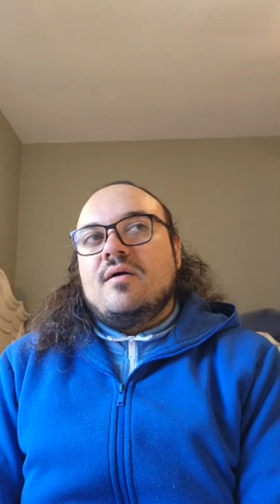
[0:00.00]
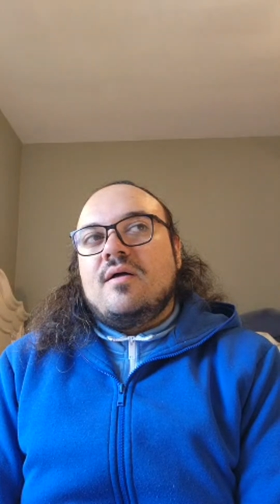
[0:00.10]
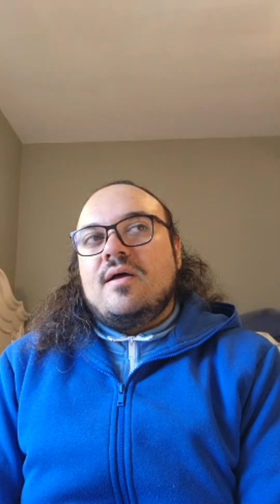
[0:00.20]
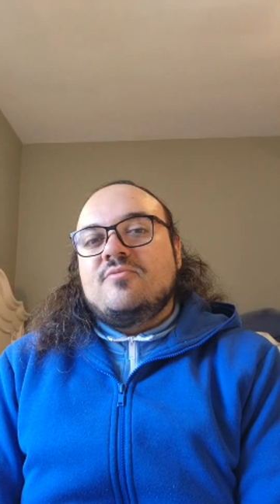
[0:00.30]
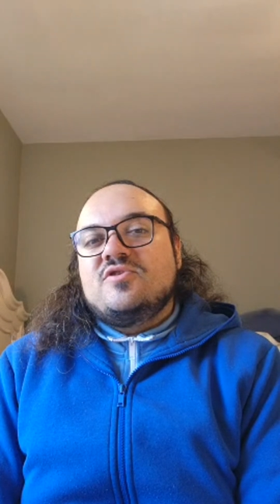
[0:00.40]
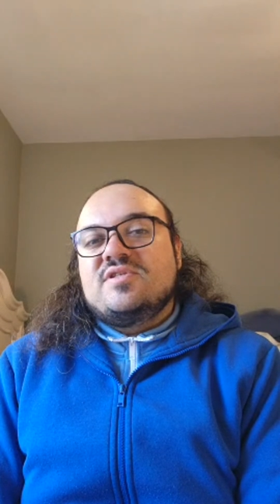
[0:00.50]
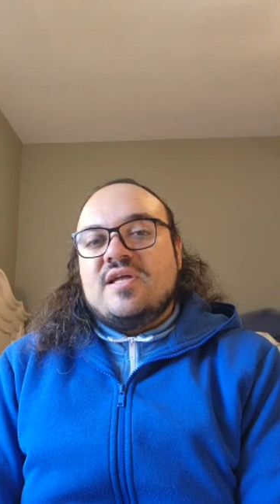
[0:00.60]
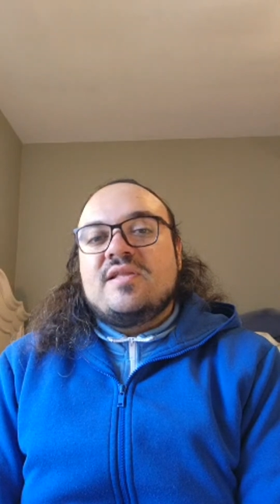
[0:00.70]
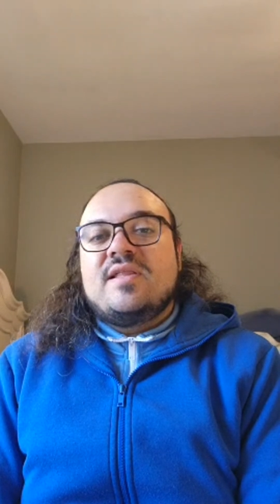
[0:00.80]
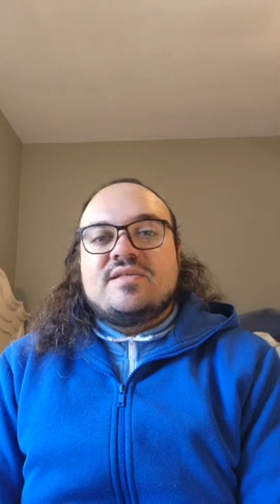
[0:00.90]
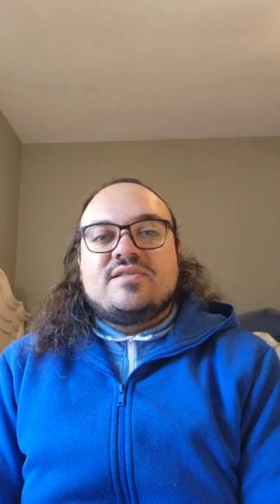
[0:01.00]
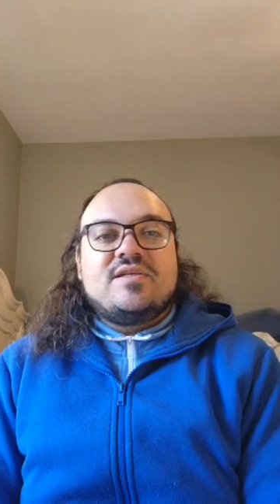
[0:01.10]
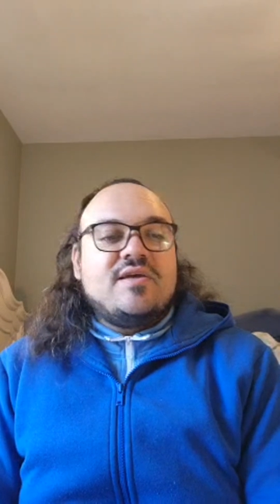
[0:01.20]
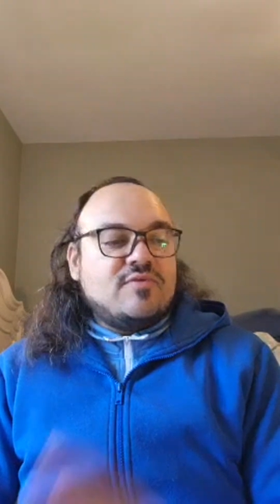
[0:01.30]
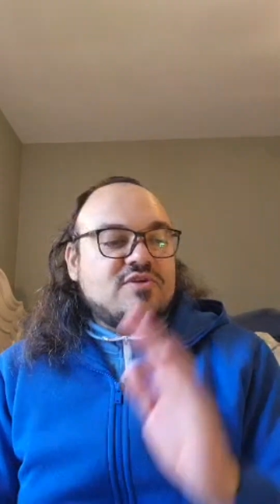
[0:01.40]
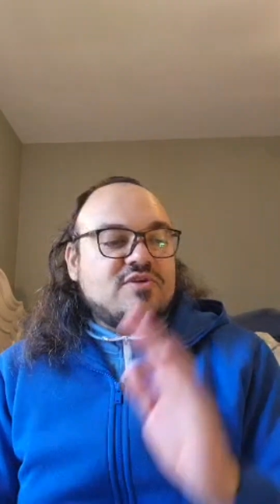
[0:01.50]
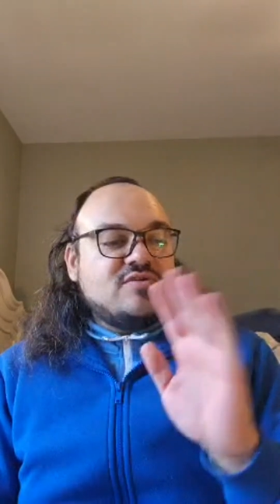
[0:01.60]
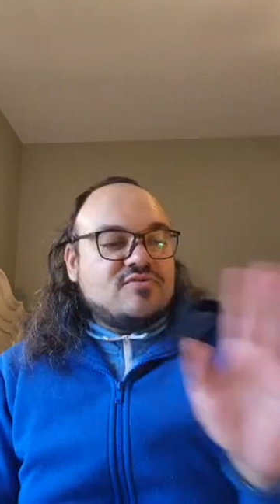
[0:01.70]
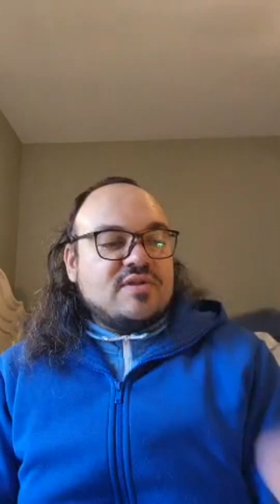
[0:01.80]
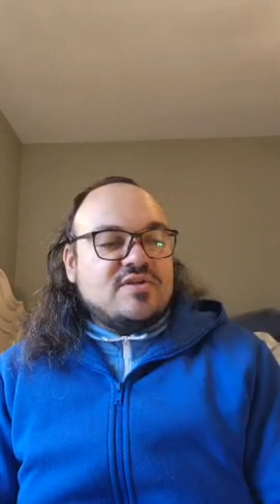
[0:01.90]
I'm just analyzing. Yeah, we
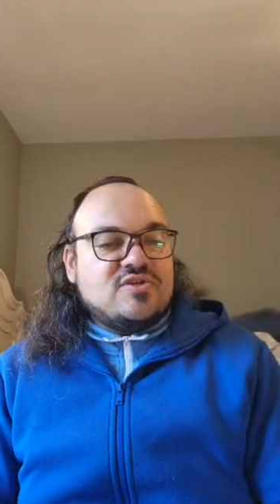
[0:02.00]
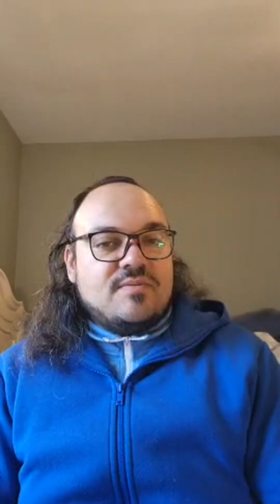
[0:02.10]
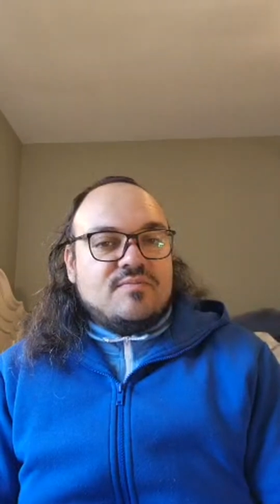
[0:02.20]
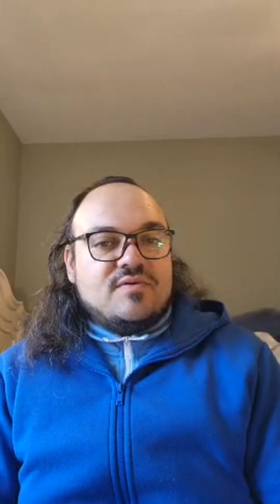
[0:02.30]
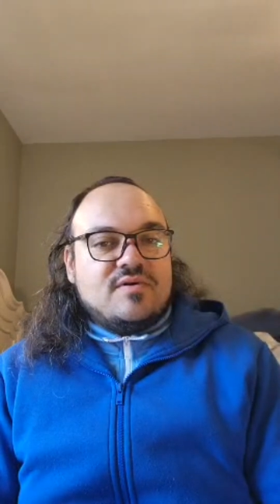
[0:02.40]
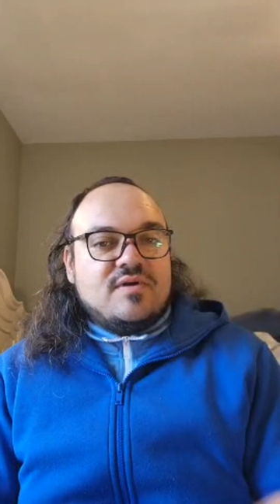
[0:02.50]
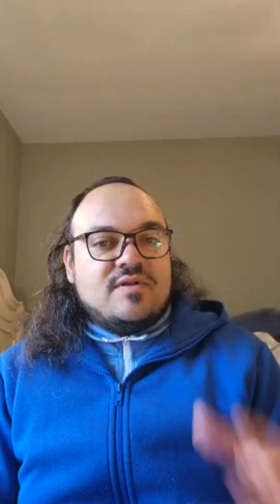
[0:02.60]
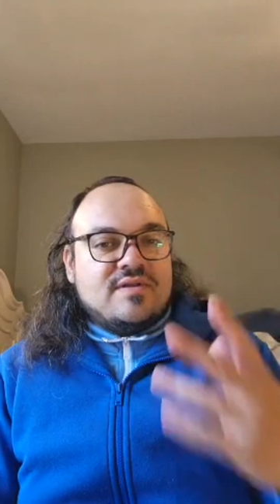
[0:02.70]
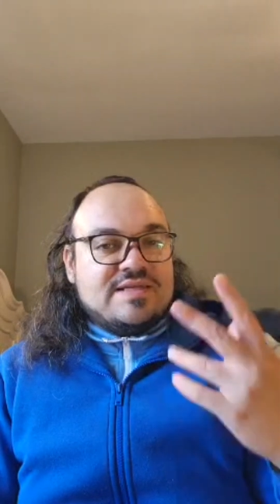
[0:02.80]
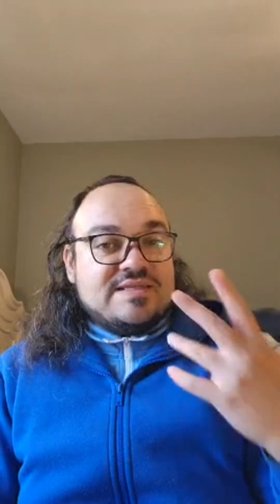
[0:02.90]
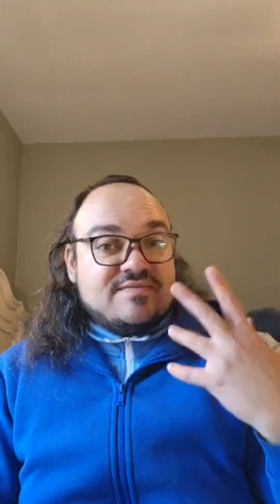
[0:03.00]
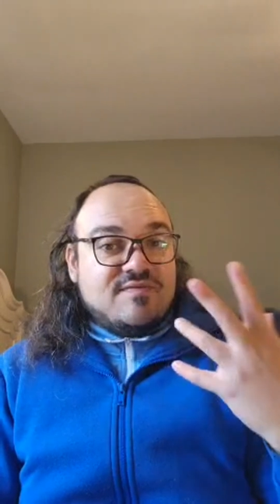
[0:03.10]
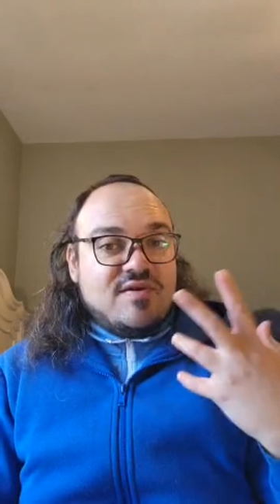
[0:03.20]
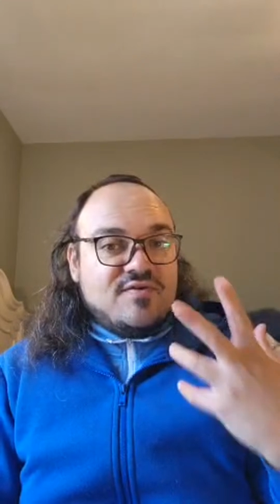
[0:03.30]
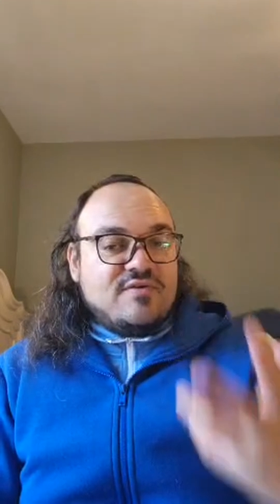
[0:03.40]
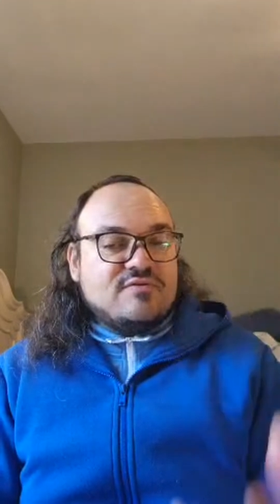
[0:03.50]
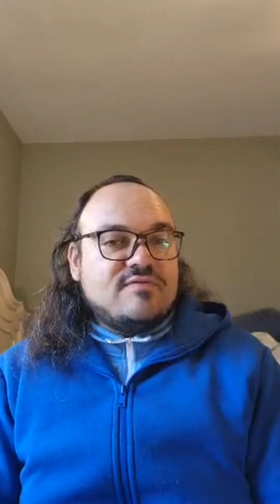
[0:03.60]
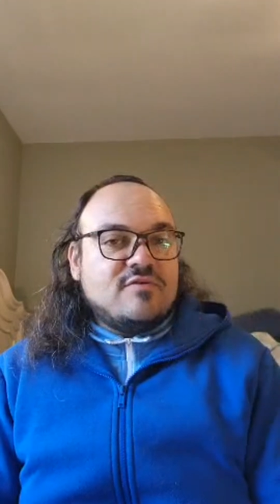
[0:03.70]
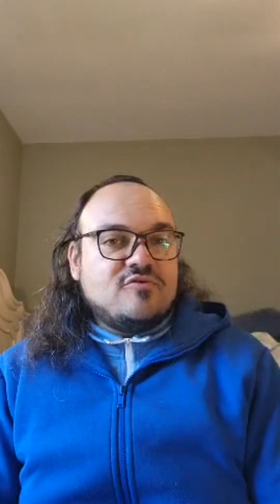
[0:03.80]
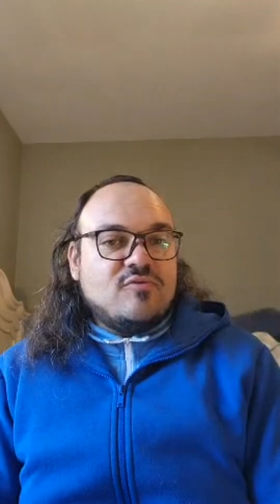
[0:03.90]
just read the chapter, and it's very
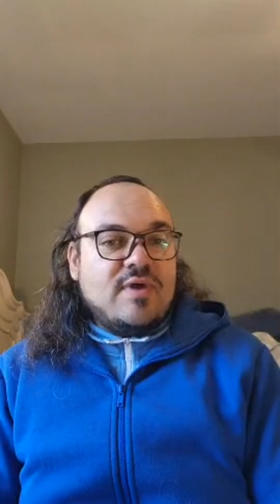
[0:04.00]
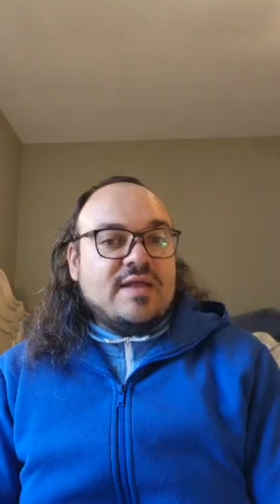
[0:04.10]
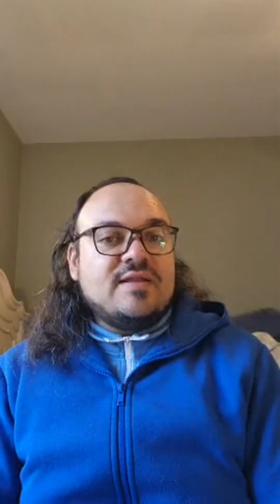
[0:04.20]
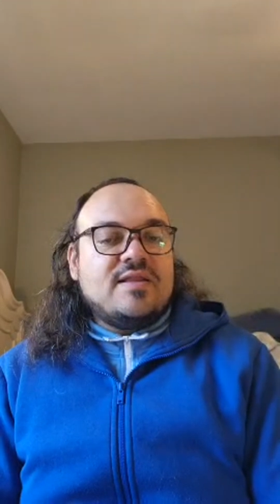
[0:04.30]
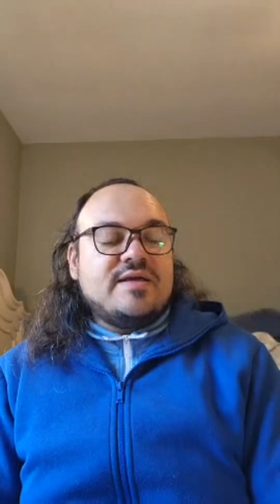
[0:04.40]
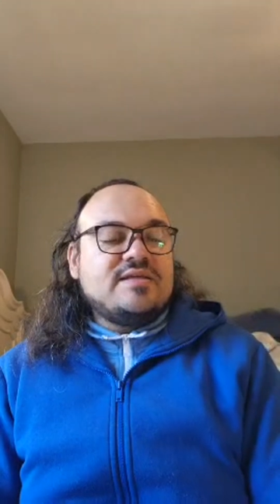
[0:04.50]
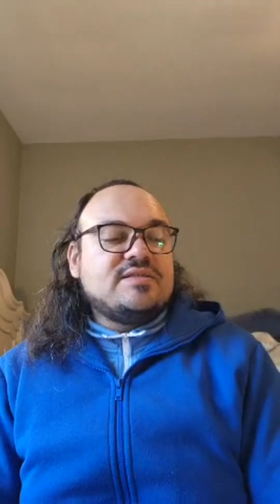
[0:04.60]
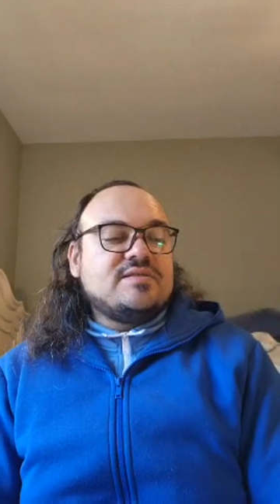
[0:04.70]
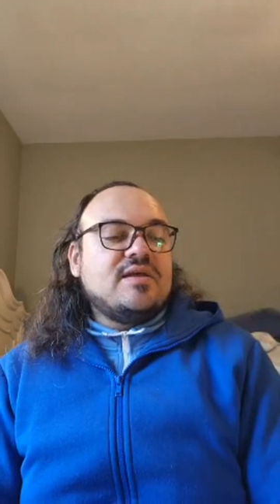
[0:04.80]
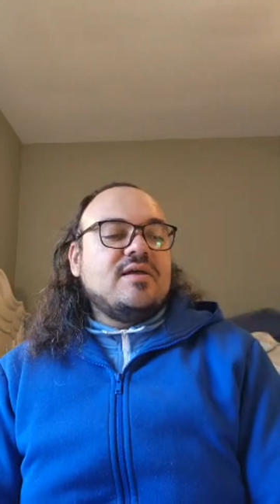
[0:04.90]
useful to analyze